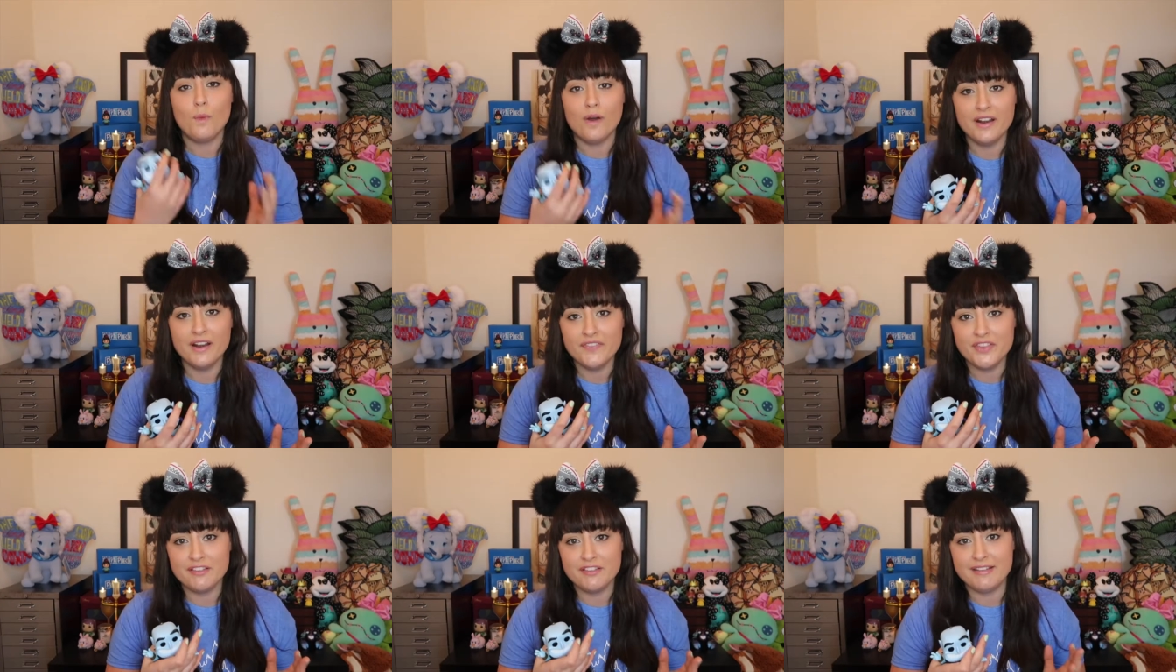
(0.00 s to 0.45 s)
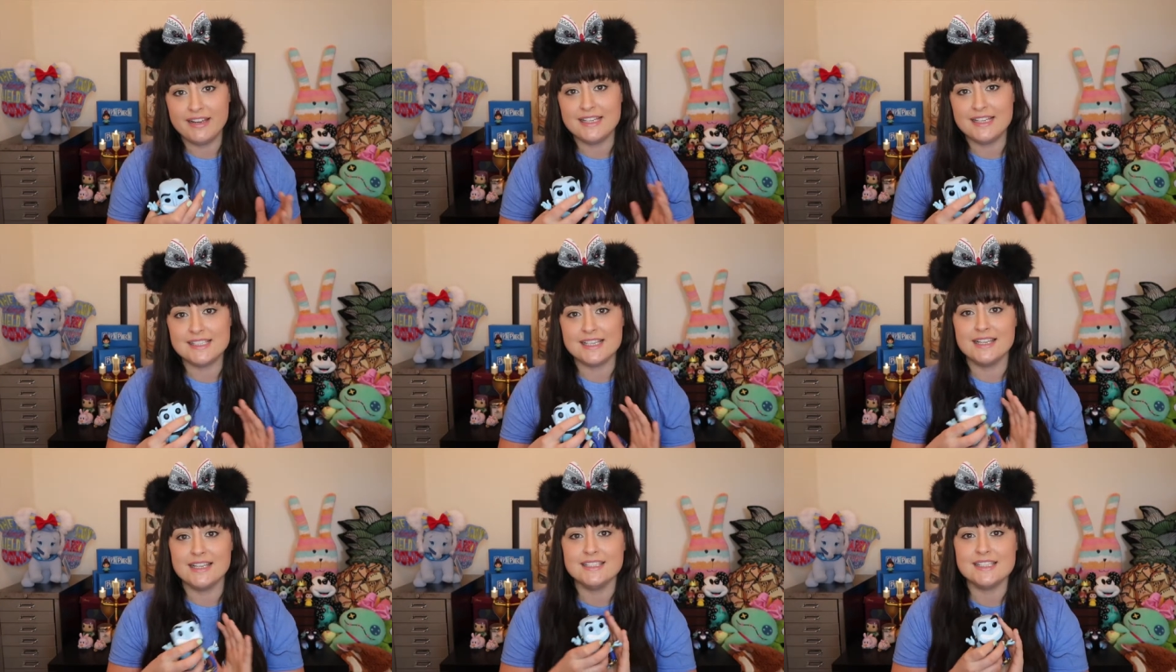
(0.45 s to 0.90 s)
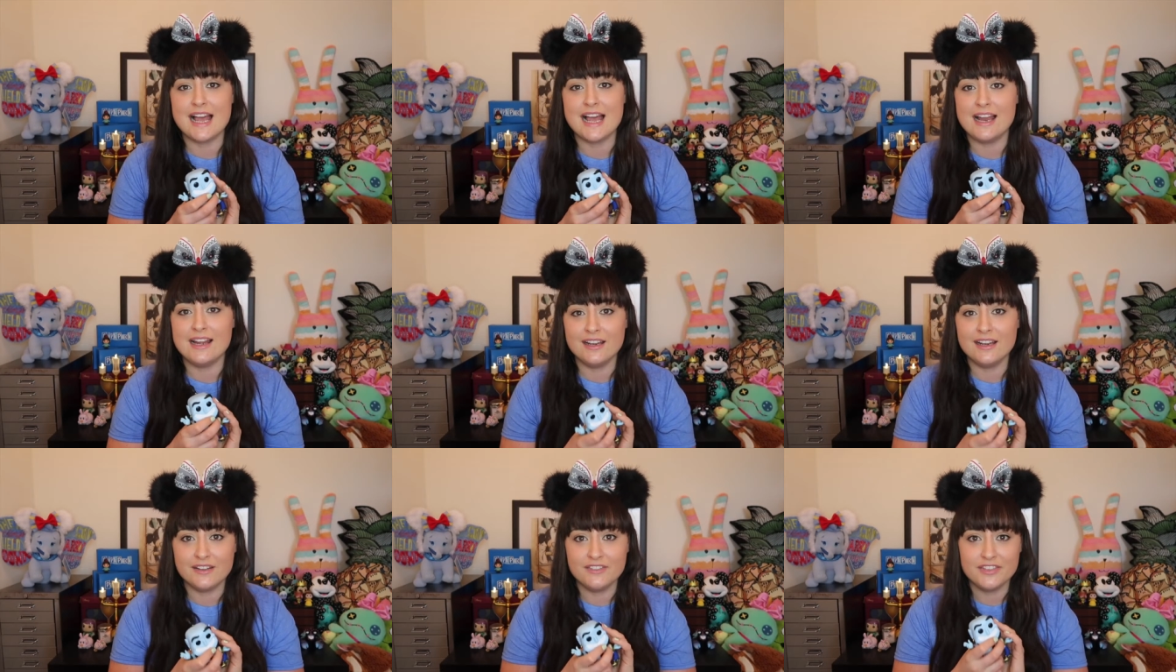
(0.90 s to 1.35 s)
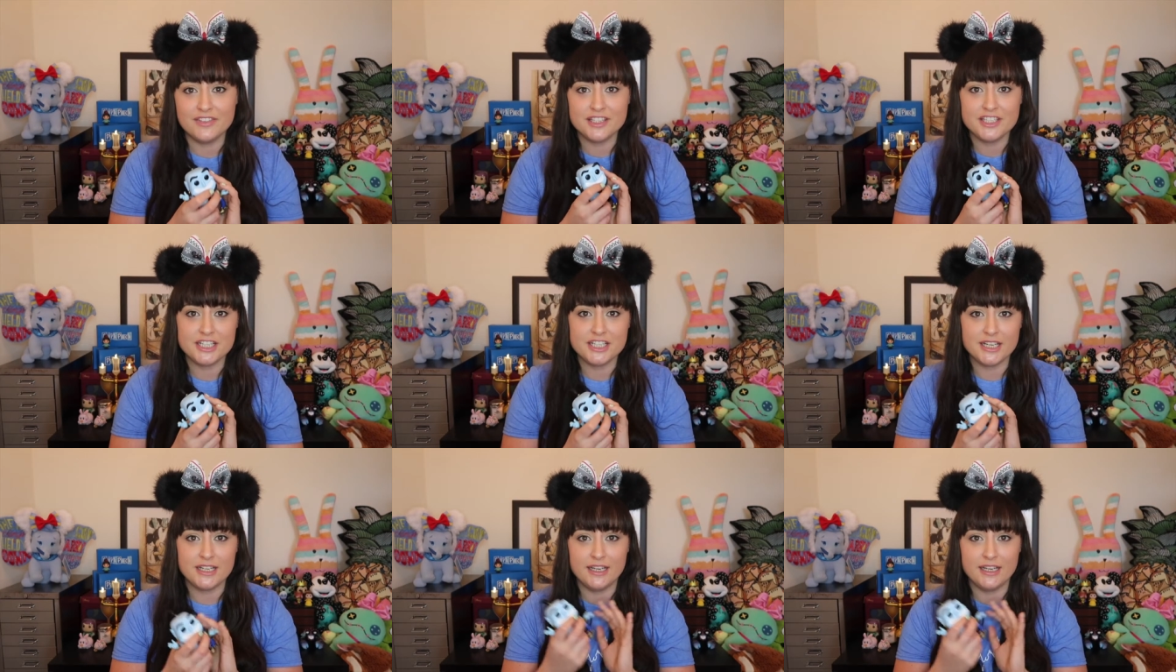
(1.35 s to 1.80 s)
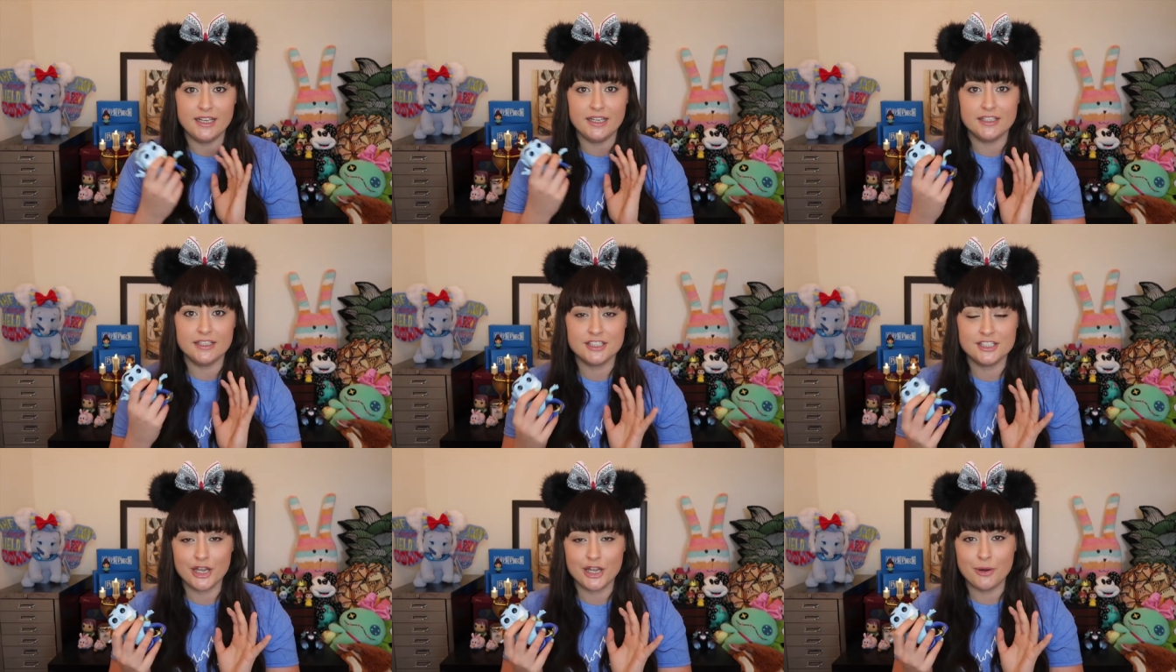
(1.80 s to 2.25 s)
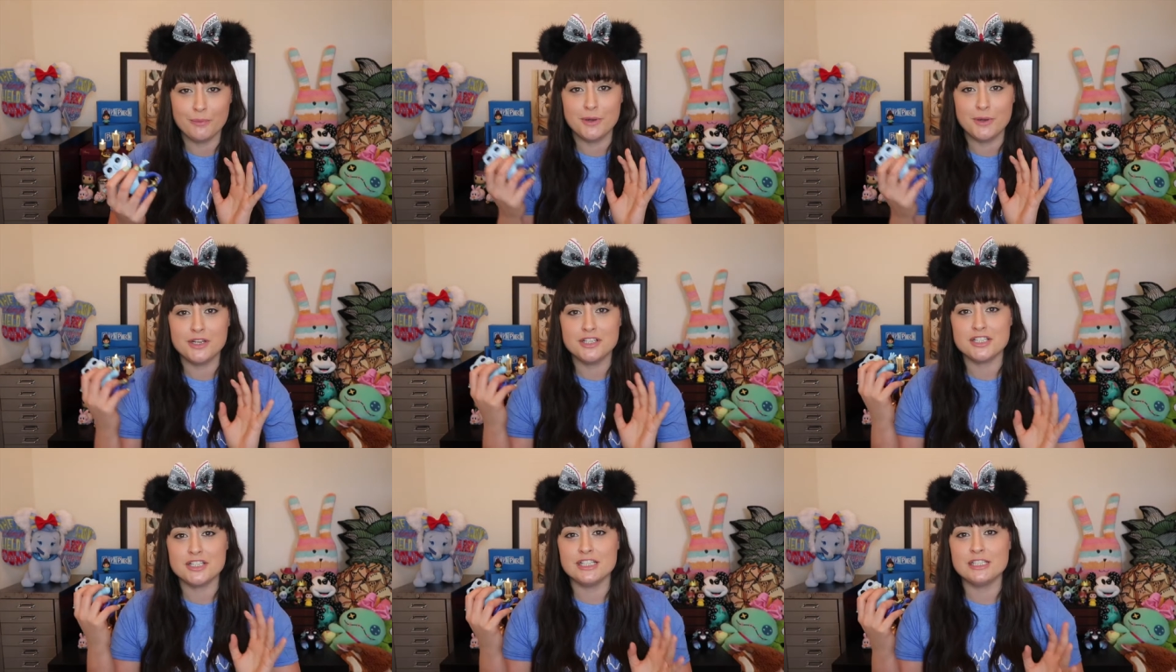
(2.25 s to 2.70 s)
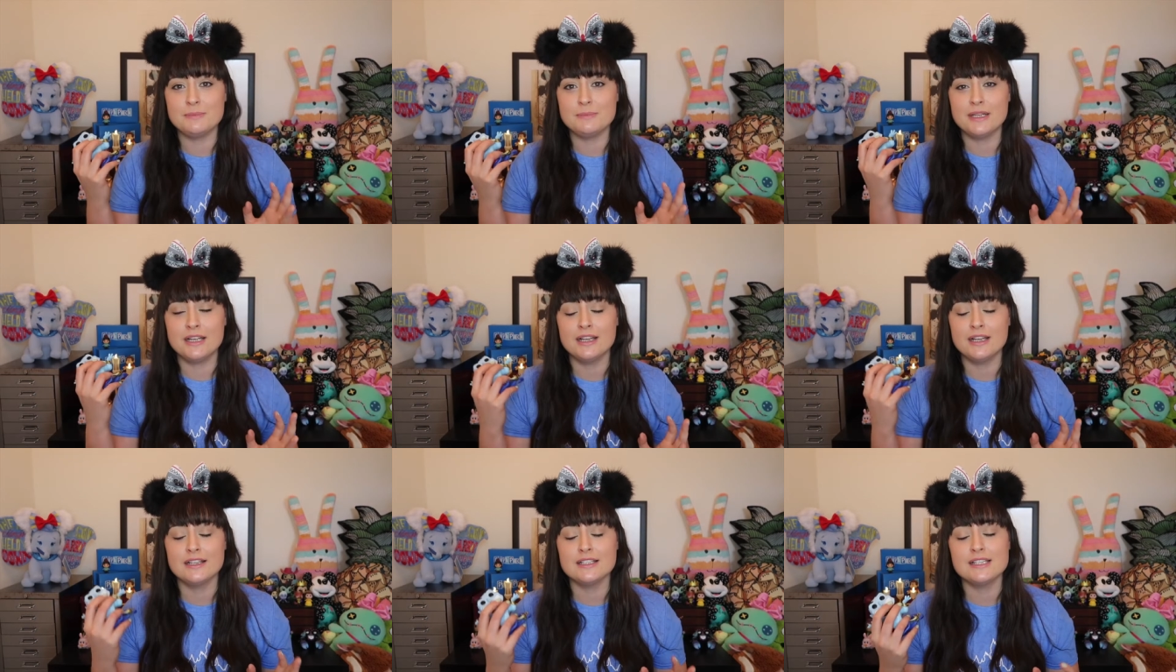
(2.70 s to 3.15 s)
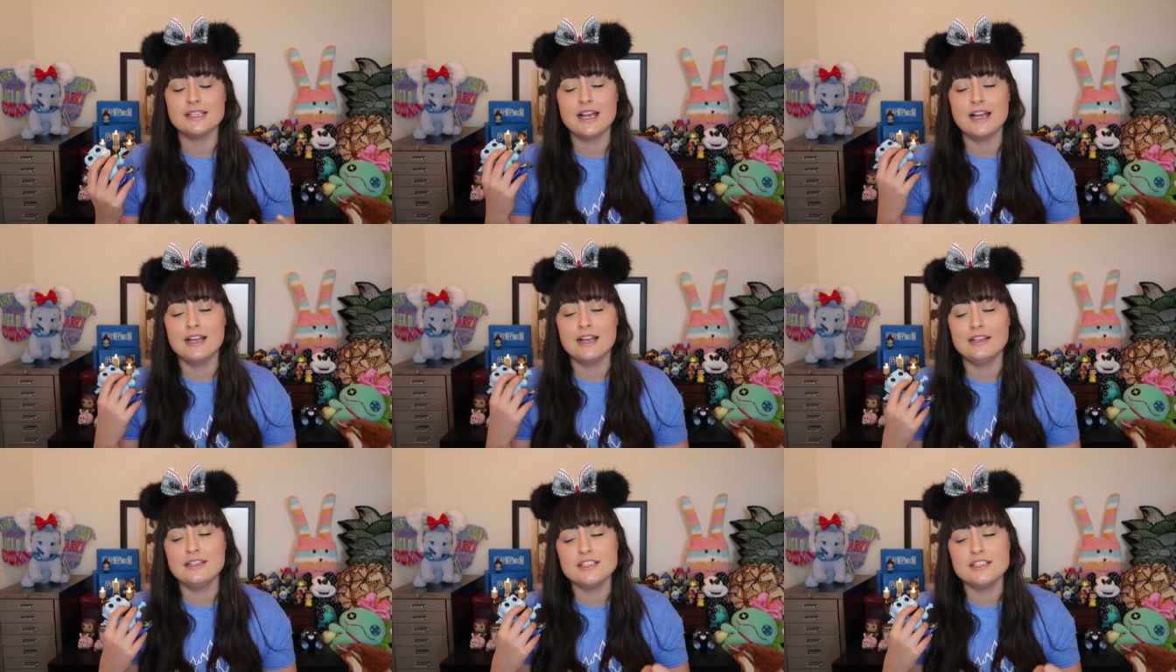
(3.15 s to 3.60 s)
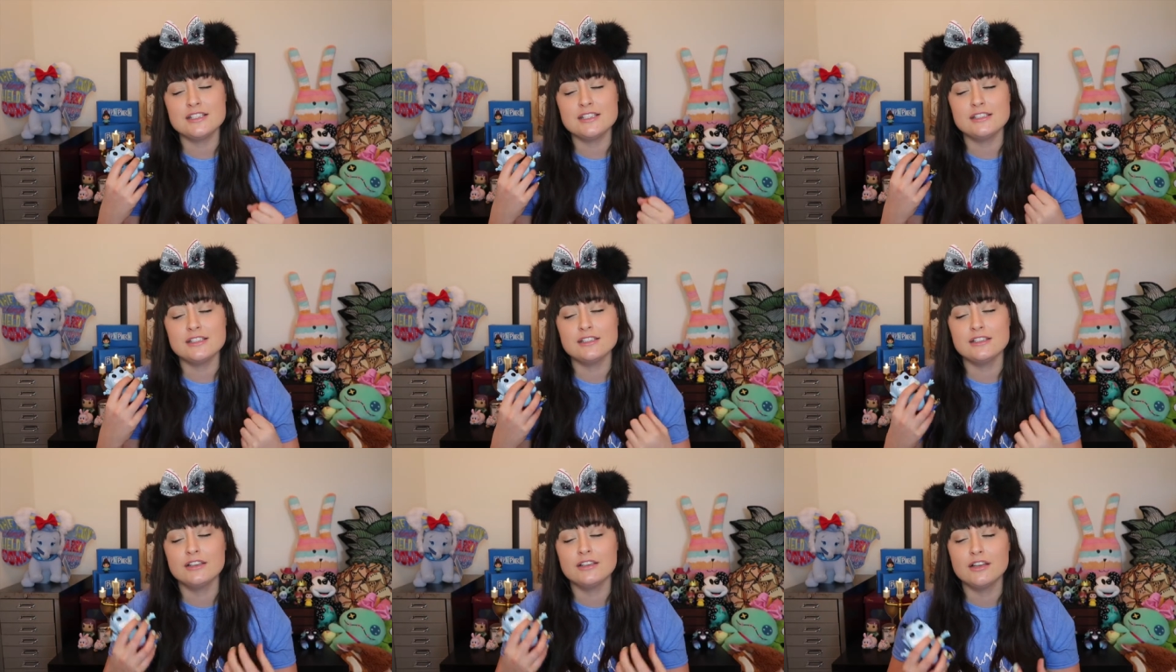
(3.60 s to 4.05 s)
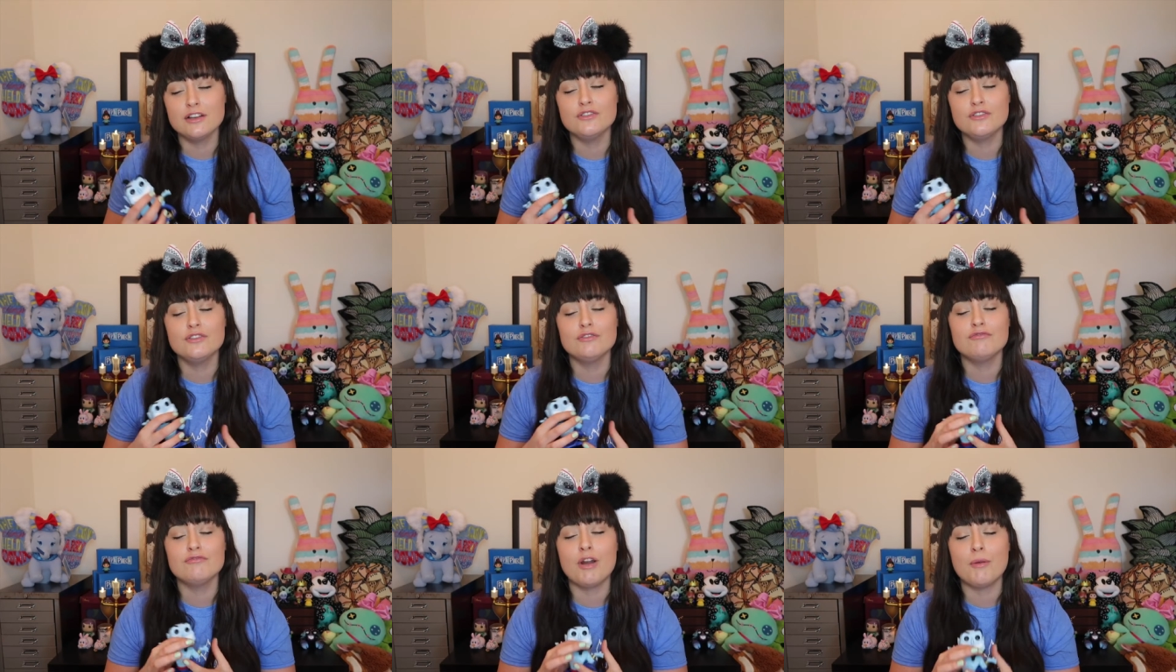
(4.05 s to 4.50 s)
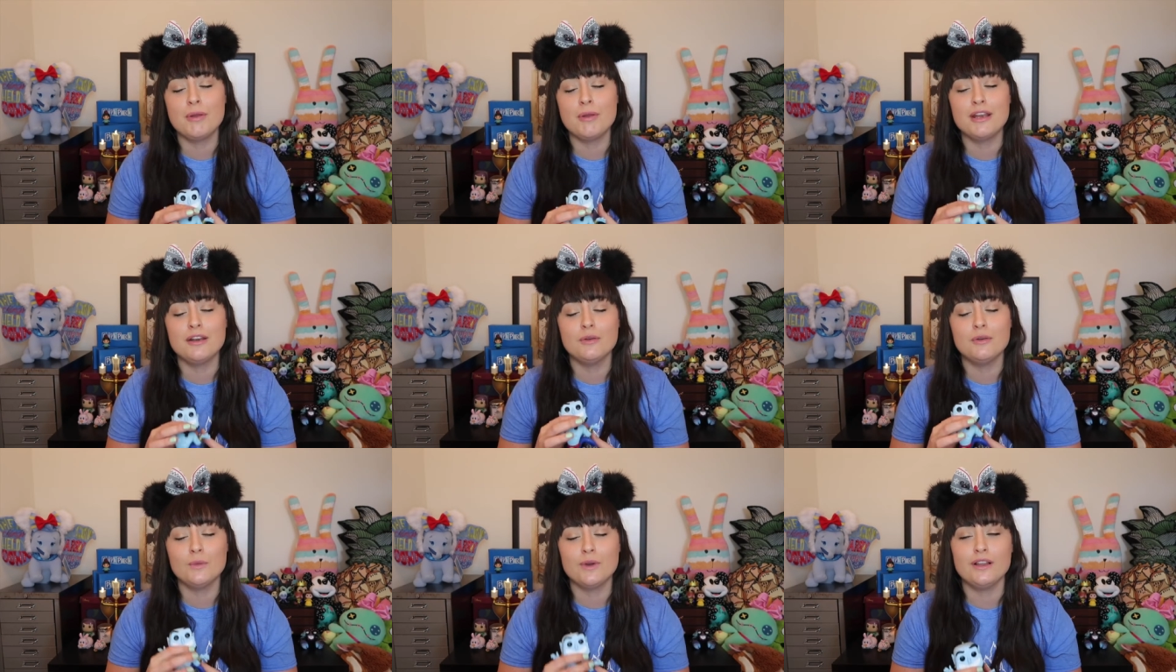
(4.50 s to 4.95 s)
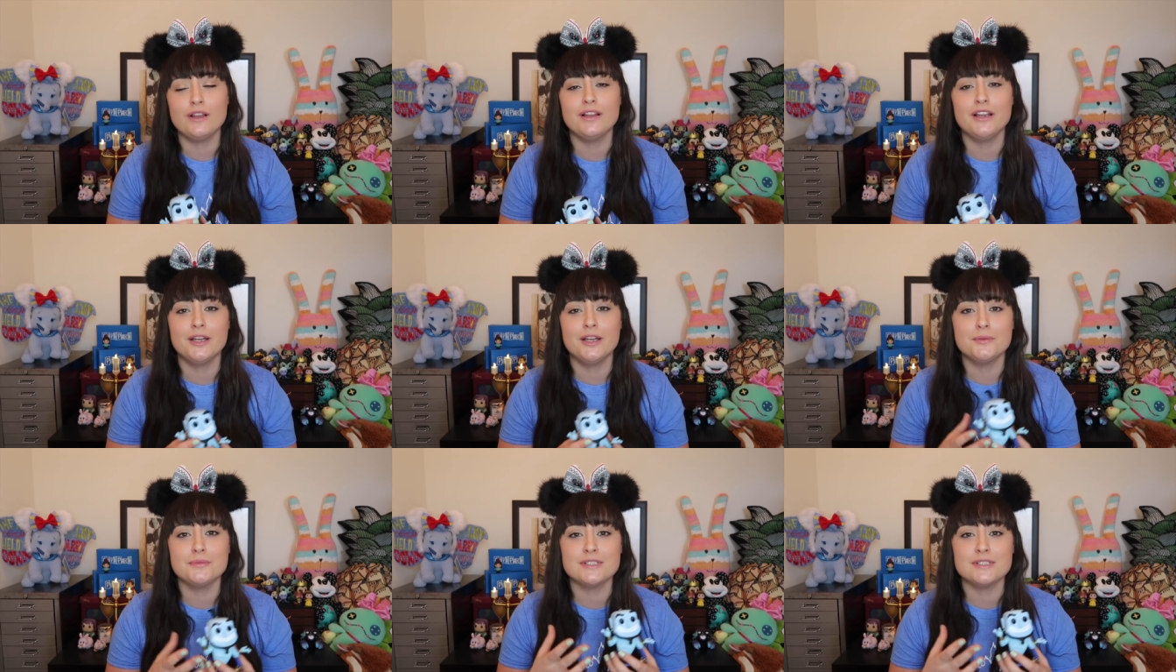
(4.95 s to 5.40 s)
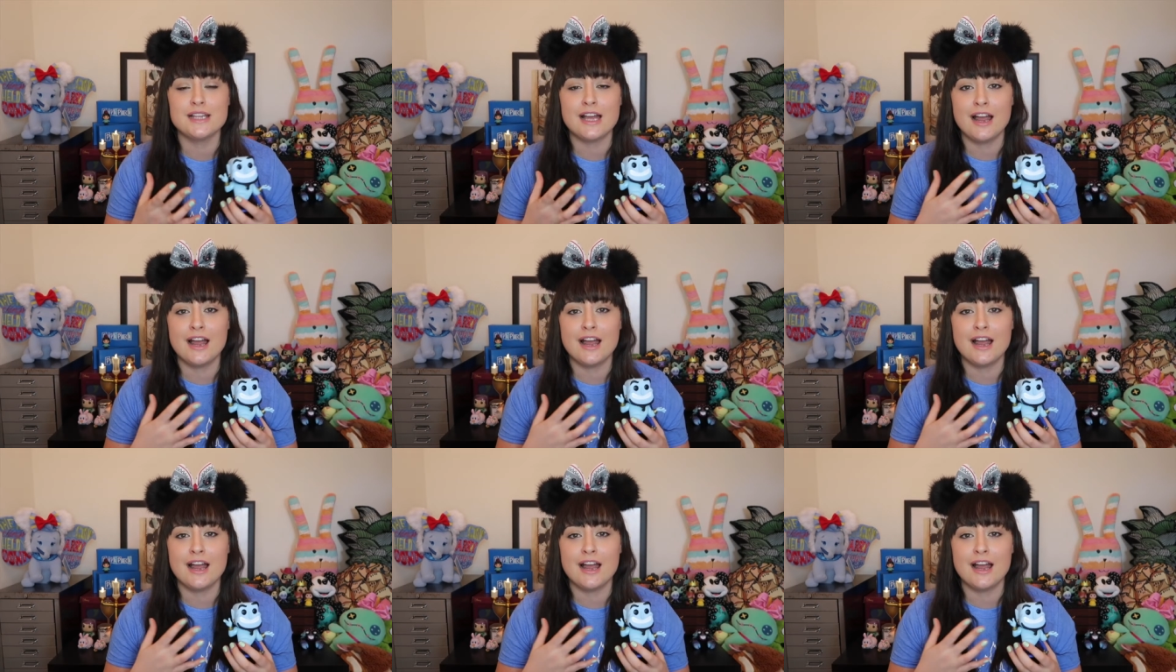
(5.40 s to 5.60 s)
One of the reasons I love the Genie so much is because I just love Robin Williams.